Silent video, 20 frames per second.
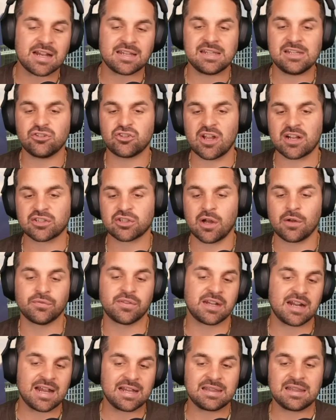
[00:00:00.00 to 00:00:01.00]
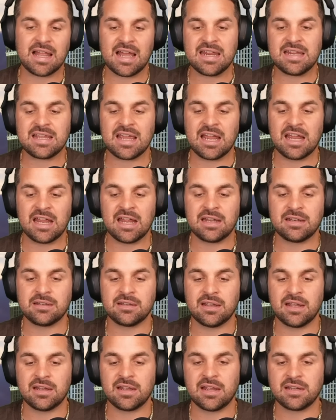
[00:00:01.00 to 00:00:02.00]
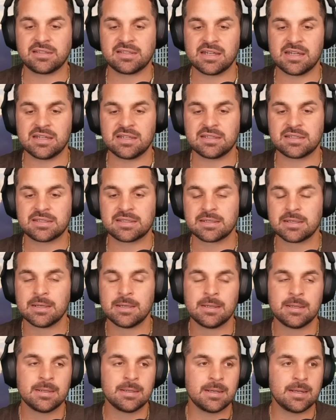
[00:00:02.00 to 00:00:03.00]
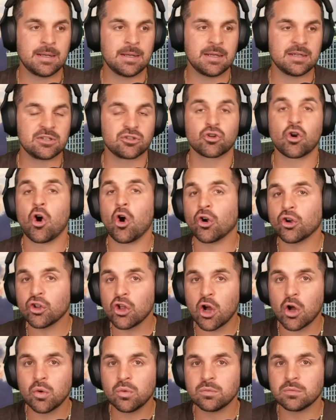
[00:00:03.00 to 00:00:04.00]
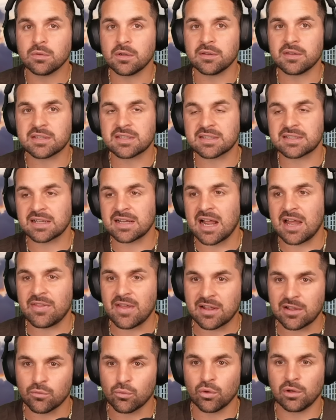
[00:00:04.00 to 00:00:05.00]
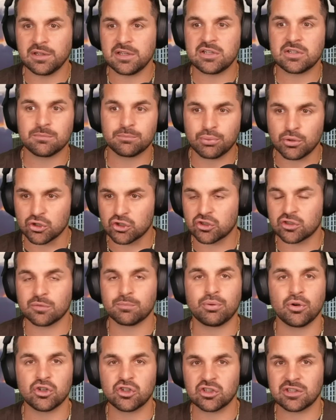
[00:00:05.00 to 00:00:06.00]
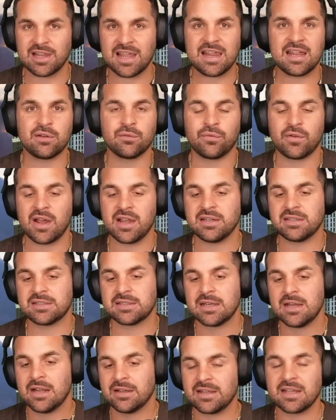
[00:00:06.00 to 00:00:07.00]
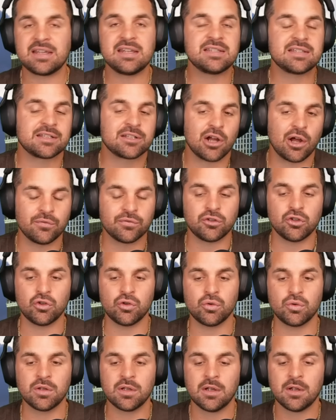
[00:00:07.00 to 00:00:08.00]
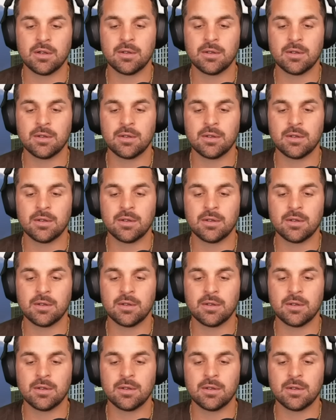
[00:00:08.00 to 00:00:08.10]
he checks off that I like, and it's his cardio. This is a guy that could really push late in fights. I think he's a tough dude.